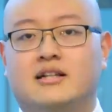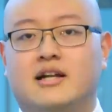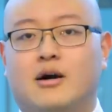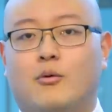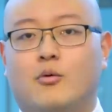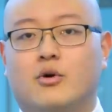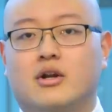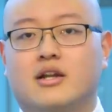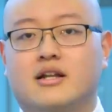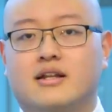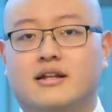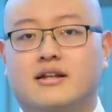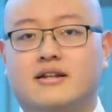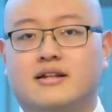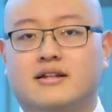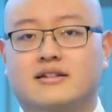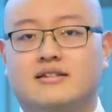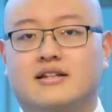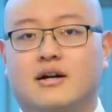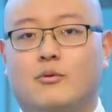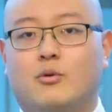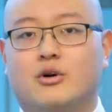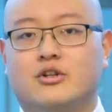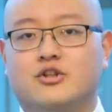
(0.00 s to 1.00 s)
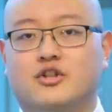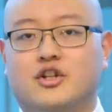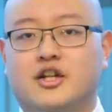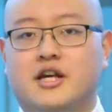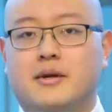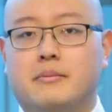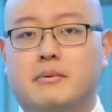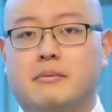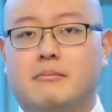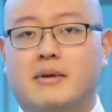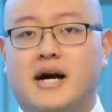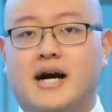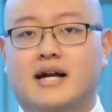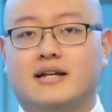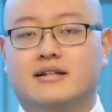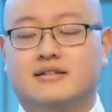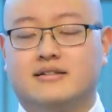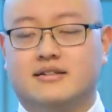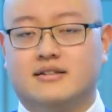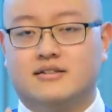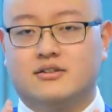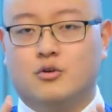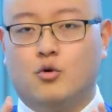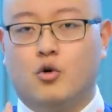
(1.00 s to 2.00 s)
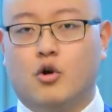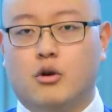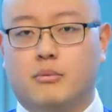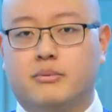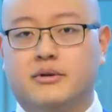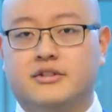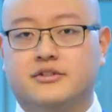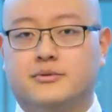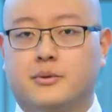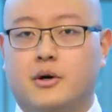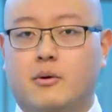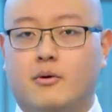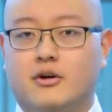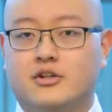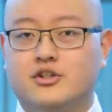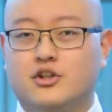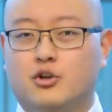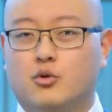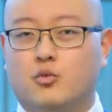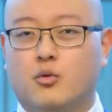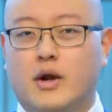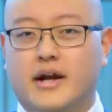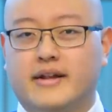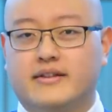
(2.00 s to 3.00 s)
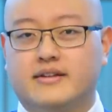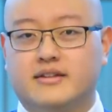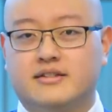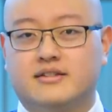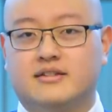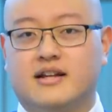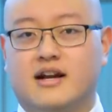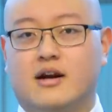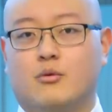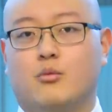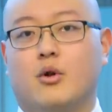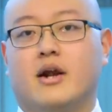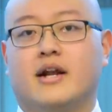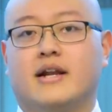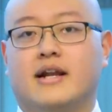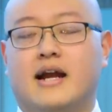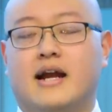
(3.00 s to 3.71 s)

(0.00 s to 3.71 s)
Now, one of the things I want you to keep in mind is this core principle. I want you to write this down right